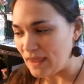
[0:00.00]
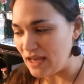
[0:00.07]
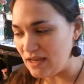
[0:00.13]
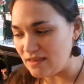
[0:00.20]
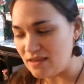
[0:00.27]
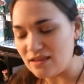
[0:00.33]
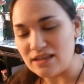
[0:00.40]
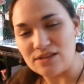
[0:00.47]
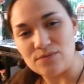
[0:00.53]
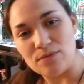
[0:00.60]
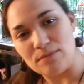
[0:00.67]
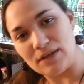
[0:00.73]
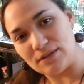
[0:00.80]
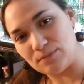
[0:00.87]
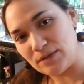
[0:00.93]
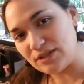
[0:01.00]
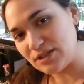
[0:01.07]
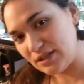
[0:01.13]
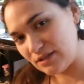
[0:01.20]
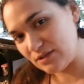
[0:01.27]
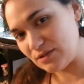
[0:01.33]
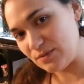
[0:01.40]
And I think that's what makes my
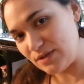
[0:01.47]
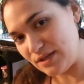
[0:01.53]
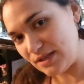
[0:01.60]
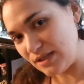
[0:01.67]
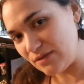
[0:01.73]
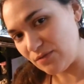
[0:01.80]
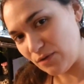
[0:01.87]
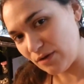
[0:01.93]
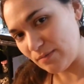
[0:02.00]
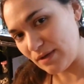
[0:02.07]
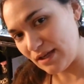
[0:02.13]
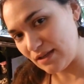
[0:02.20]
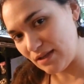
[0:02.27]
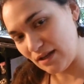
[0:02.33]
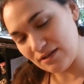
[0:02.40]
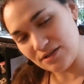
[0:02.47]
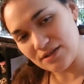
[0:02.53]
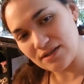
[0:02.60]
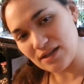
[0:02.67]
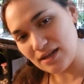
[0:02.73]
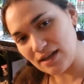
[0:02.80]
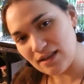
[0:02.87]
channel so easy for me. Not
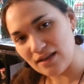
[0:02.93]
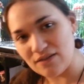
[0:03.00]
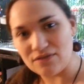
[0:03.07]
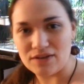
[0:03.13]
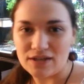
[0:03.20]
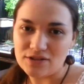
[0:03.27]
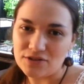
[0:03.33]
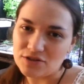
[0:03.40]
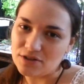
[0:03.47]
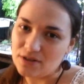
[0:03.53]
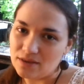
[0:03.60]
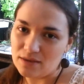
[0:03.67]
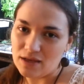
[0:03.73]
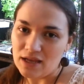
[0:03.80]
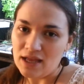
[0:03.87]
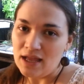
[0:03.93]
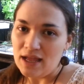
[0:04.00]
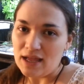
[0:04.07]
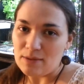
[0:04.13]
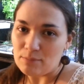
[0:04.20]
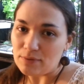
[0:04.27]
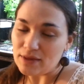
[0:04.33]
just that I love nature and,
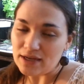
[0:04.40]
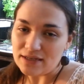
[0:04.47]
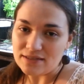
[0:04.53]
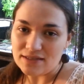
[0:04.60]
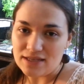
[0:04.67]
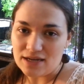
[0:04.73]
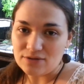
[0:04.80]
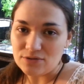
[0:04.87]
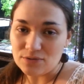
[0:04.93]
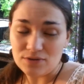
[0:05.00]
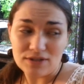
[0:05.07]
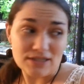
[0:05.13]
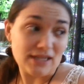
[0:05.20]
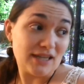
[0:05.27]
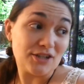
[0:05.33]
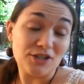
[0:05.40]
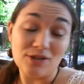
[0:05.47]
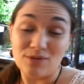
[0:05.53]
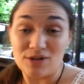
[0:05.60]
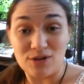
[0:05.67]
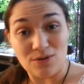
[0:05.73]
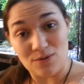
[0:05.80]
and plants and the outdoors. I
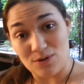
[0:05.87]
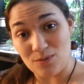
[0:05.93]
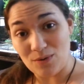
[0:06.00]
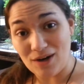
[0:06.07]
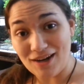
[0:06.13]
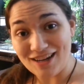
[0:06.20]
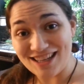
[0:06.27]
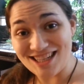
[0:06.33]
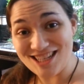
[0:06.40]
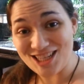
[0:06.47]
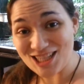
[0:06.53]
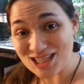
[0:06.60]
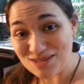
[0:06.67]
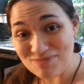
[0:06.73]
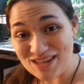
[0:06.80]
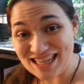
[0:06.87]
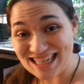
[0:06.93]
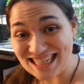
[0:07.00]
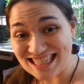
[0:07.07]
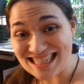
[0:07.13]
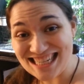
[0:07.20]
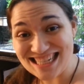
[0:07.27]
actually want to go on a walk in just a
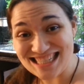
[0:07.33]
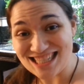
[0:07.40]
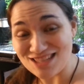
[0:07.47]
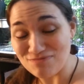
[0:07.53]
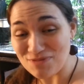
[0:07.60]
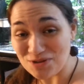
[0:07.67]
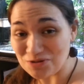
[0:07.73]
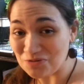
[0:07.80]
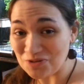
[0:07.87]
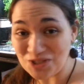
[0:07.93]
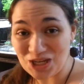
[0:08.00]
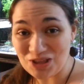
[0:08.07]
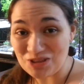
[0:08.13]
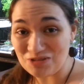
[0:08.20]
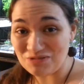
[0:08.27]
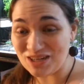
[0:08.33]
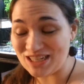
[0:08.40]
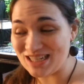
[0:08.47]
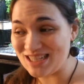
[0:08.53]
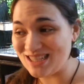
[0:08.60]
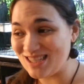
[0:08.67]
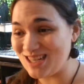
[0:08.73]
minute because it's beautiful now that the rain
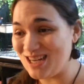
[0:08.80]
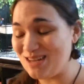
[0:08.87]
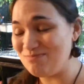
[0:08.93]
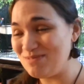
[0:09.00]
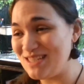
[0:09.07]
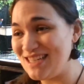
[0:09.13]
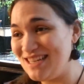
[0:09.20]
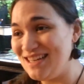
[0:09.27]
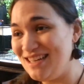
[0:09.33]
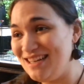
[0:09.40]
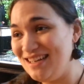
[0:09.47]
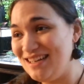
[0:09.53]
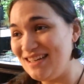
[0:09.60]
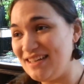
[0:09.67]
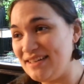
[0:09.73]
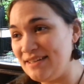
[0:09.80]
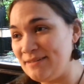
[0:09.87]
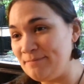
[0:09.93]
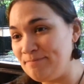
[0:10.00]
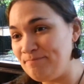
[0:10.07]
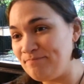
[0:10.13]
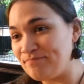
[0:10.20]
has stopped.
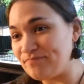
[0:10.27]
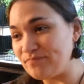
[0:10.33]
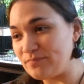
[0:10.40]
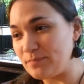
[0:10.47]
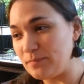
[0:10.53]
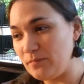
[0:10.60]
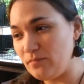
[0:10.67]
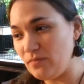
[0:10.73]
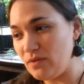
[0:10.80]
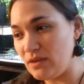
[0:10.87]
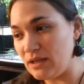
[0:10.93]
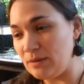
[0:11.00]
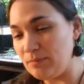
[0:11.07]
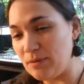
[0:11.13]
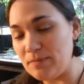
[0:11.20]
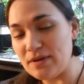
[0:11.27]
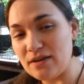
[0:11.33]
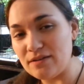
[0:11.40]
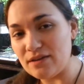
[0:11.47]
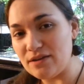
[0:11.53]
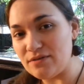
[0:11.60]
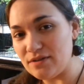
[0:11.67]
Um, but
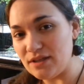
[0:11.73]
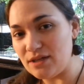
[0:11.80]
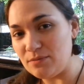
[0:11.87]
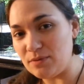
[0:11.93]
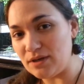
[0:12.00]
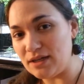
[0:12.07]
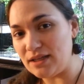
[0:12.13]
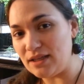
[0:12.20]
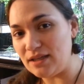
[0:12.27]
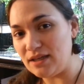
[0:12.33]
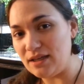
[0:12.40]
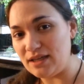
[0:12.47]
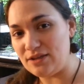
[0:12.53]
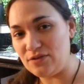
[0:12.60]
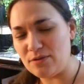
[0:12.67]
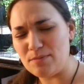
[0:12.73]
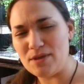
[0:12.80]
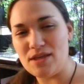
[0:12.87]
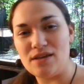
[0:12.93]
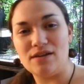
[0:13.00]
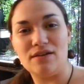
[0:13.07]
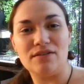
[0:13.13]
because I really want, it took me
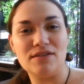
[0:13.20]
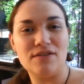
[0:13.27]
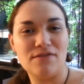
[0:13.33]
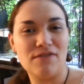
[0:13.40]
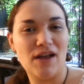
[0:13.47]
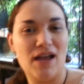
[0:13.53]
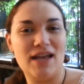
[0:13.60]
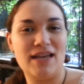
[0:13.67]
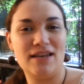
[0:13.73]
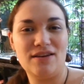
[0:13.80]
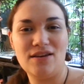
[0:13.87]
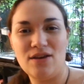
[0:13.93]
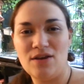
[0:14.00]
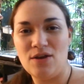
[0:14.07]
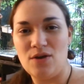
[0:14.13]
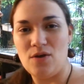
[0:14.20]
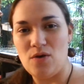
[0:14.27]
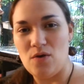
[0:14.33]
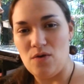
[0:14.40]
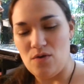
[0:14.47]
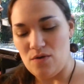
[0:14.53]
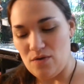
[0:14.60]
years to find
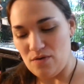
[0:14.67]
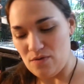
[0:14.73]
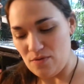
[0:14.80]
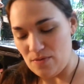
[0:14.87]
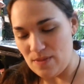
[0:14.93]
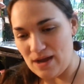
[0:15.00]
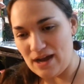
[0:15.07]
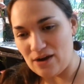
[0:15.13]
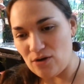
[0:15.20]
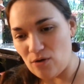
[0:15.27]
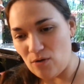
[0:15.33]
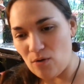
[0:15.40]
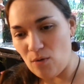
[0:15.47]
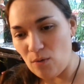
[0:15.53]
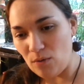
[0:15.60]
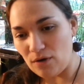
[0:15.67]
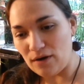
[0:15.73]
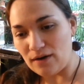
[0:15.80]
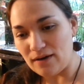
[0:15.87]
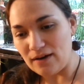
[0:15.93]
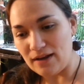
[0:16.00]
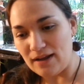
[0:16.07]
that
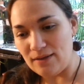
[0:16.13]
core.